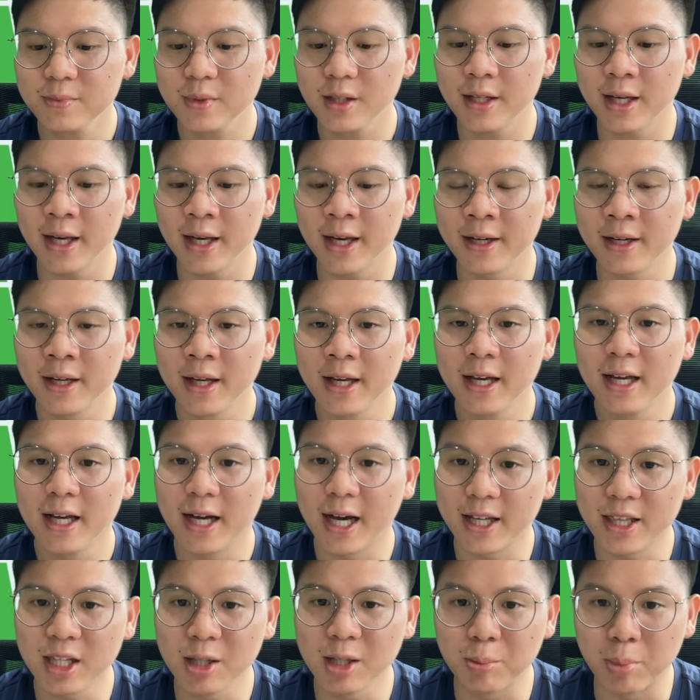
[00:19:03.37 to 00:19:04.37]
And
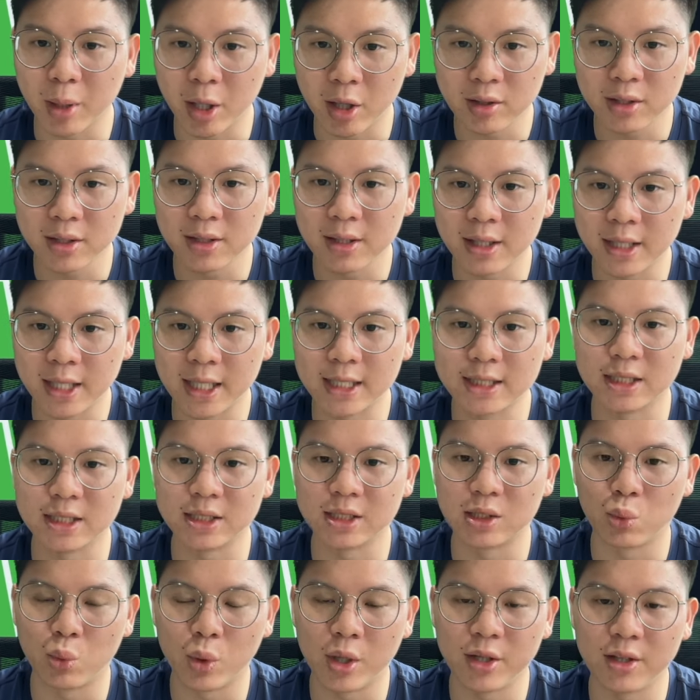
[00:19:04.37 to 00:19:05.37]
I think Brereton Diaz is
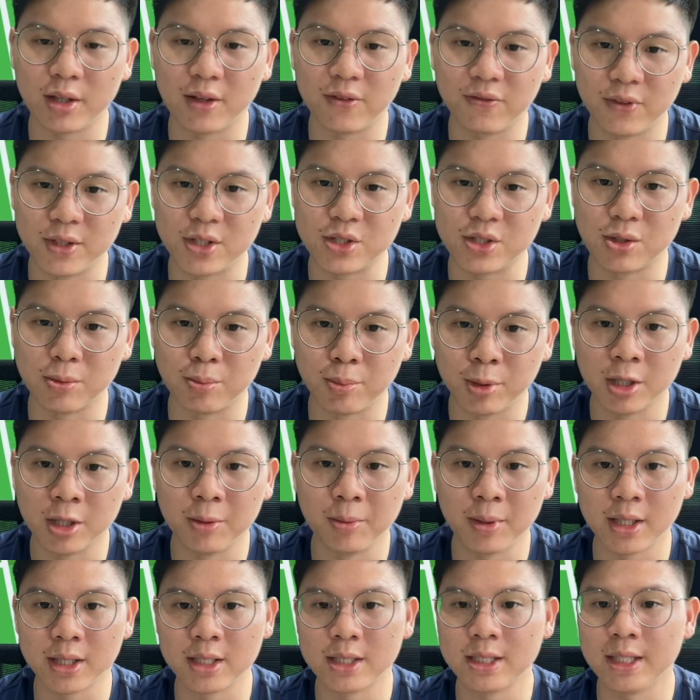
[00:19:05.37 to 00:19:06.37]
the one that fits the bill
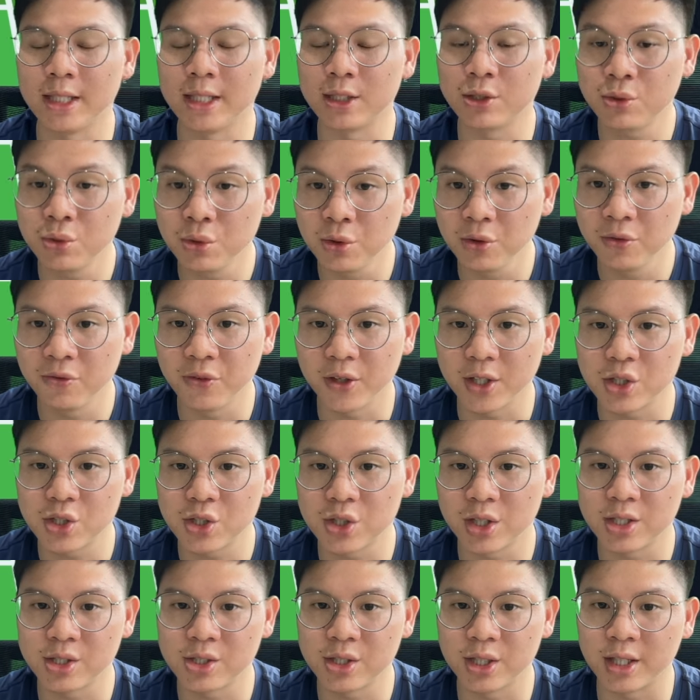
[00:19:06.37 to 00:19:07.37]
because he has two
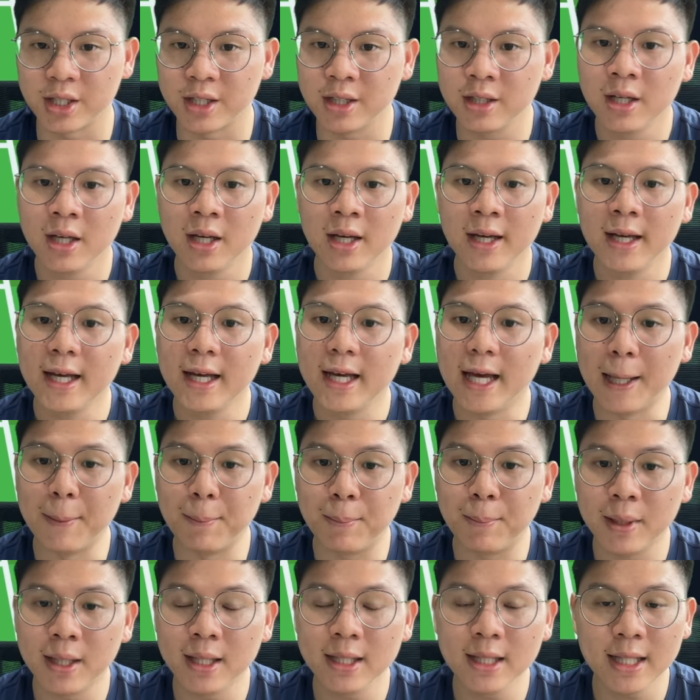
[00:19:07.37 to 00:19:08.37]
fixtures here.
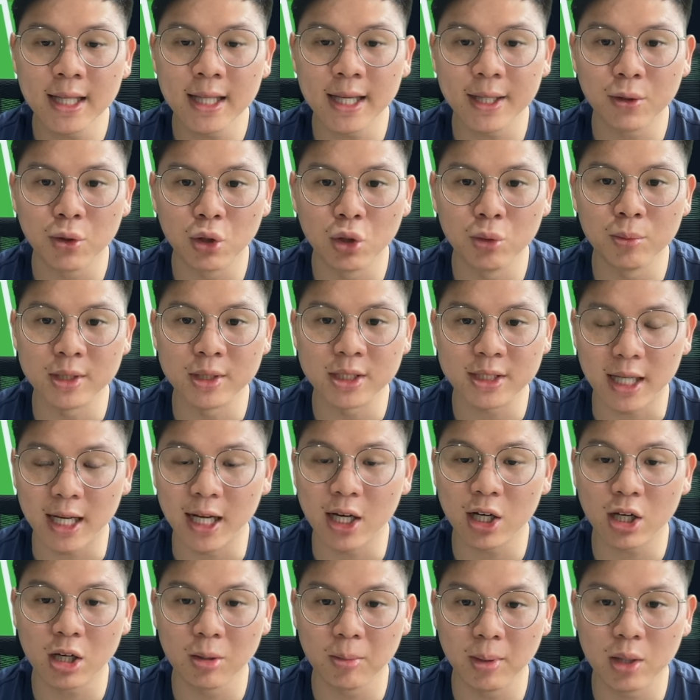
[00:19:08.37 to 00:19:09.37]
And Burnley at home is
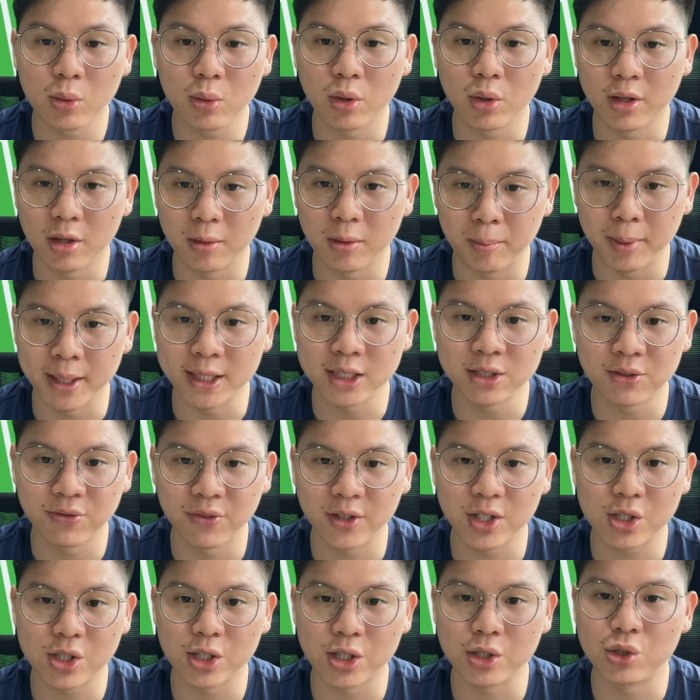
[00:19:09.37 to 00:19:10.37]
arguably one of the best
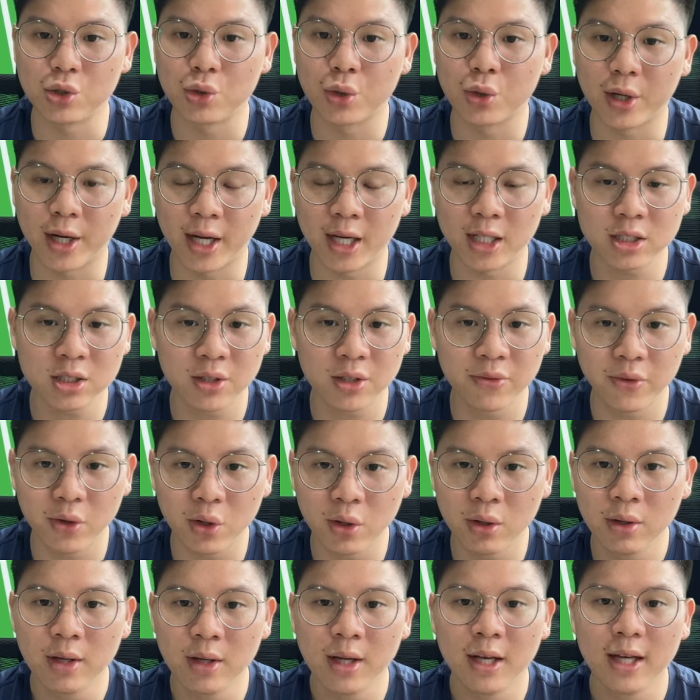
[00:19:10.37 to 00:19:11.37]
fixtures you could ask for.